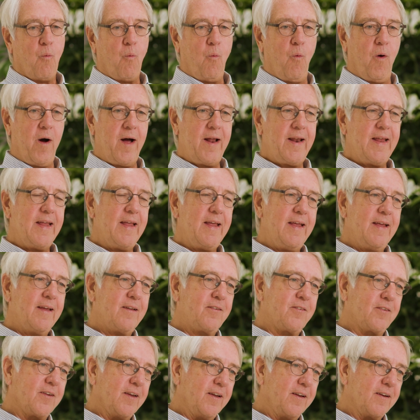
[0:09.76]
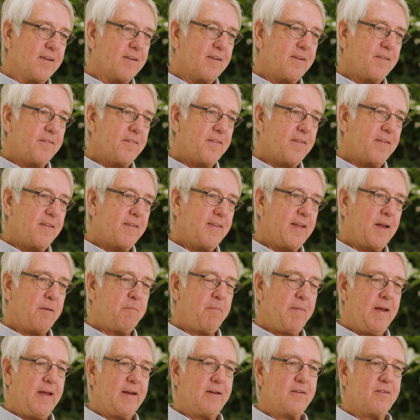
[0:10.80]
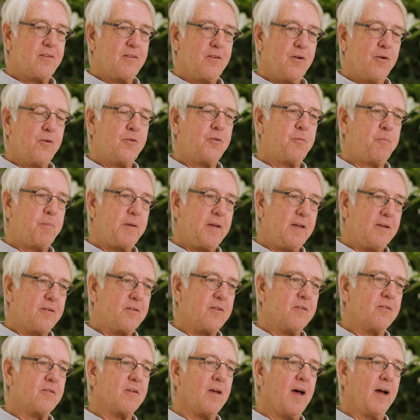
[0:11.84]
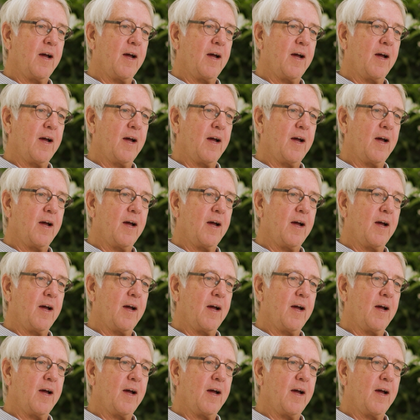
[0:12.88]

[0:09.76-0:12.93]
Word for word: what is it that makes those pieces